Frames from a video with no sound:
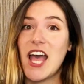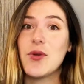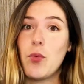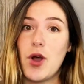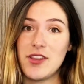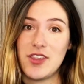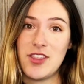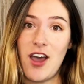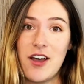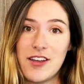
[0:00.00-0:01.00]
I want to
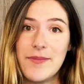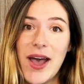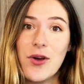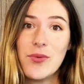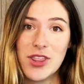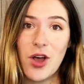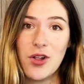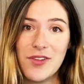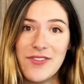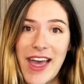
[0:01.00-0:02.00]
talk about with
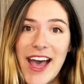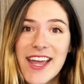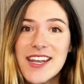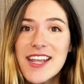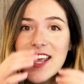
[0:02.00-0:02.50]
all of that